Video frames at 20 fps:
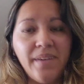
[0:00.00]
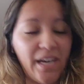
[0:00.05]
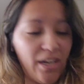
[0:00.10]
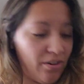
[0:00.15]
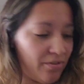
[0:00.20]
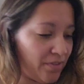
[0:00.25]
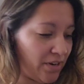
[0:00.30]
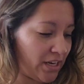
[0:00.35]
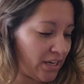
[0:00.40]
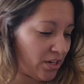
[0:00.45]

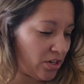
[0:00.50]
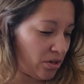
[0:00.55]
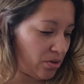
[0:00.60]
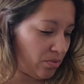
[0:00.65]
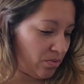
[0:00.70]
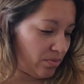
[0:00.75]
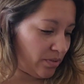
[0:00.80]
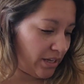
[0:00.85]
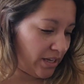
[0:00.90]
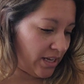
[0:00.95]
I don't freaking
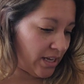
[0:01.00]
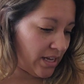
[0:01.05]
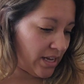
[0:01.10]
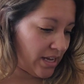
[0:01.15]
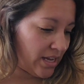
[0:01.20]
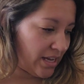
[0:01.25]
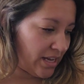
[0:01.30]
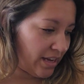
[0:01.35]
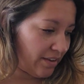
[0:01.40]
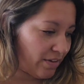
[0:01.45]
know. Like,
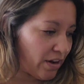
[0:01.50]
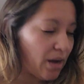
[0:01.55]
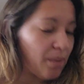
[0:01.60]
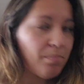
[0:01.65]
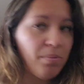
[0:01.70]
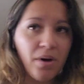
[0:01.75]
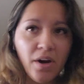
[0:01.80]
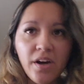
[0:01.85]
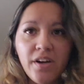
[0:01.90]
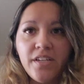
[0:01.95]
I've
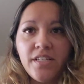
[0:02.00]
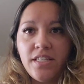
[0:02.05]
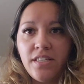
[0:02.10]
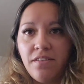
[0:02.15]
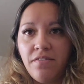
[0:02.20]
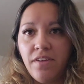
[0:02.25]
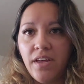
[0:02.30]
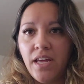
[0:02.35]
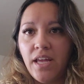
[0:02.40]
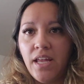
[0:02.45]
got
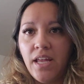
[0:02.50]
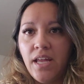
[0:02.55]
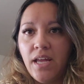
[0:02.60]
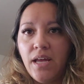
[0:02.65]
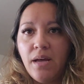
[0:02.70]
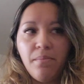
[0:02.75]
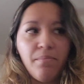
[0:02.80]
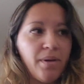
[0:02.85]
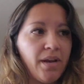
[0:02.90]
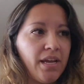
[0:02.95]
parts of it,
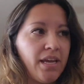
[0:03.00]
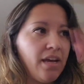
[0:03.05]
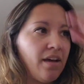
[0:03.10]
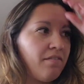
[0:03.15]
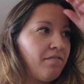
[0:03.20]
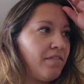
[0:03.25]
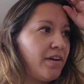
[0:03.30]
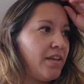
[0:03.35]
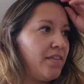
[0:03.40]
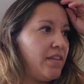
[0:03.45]
but I
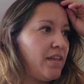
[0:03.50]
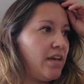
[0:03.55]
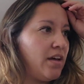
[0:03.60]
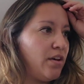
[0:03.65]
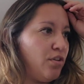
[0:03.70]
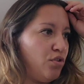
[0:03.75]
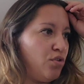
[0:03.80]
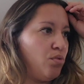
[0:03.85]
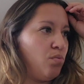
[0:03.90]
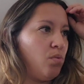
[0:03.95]
can't find the
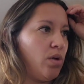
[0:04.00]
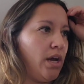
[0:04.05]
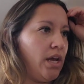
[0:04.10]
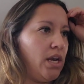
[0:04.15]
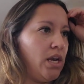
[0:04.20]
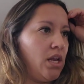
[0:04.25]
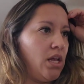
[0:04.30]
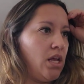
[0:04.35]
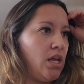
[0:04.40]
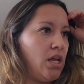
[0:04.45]
other
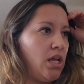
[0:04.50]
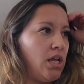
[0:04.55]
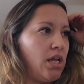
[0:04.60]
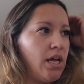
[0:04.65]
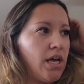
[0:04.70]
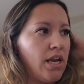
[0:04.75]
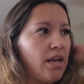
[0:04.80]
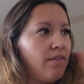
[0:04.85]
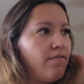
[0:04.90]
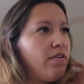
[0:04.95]
one.
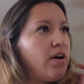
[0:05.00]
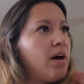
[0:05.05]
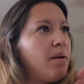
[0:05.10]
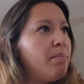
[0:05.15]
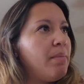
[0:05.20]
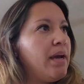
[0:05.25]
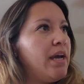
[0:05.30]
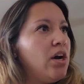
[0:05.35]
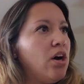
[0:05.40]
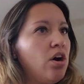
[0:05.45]
And I've
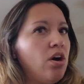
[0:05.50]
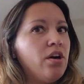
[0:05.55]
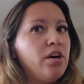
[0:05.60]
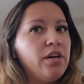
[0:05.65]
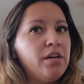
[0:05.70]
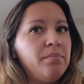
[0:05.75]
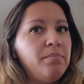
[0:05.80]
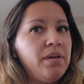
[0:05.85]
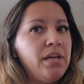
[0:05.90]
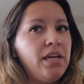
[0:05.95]
got my
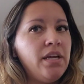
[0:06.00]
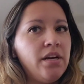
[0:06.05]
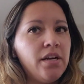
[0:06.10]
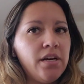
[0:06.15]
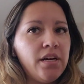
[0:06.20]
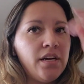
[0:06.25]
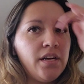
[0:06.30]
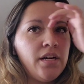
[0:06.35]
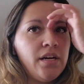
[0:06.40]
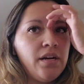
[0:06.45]
arm
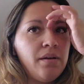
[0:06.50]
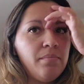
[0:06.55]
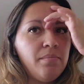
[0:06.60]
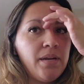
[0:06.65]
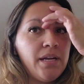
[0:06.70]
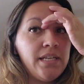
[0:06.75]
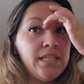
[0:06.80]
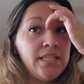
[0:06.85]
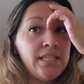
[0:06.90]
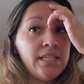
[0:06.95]
here,
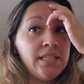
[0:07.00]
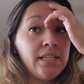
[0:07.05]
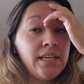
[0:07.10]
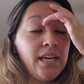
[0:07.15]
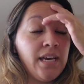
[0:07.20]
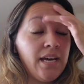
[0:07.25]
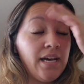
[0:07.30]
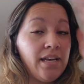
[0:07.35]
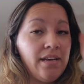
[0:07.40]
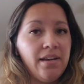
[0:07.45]
but I still
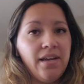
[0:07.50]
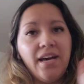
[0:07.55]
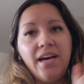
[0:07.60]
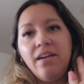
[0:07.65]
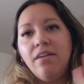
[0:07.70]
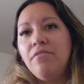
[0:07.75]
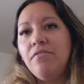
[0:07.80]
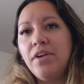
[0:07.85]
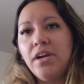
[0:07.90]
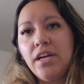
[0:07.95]
can't,
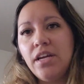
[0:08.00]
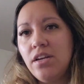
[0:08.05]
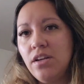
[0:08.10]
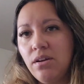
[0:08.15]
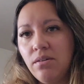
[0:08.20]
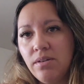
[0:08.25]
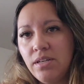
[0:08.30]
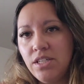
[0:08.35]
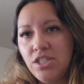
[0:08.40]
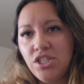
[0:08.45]
I don't freaking
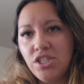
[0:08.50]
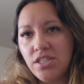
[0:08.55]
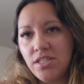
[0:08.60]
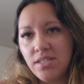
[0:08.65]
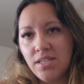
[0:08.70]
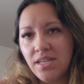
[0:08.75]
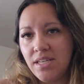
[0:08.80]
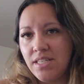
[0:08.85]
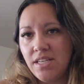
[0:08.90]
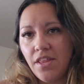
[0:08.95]
know. It's
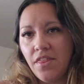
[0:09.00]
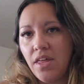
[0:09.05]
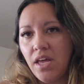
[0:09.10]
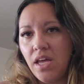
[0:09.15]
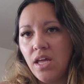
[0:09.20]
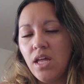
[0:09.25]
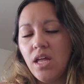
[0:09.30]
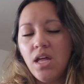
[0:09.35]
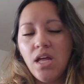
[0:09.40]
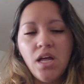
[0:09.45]
a
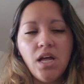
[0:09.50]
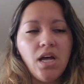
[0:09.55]
thing.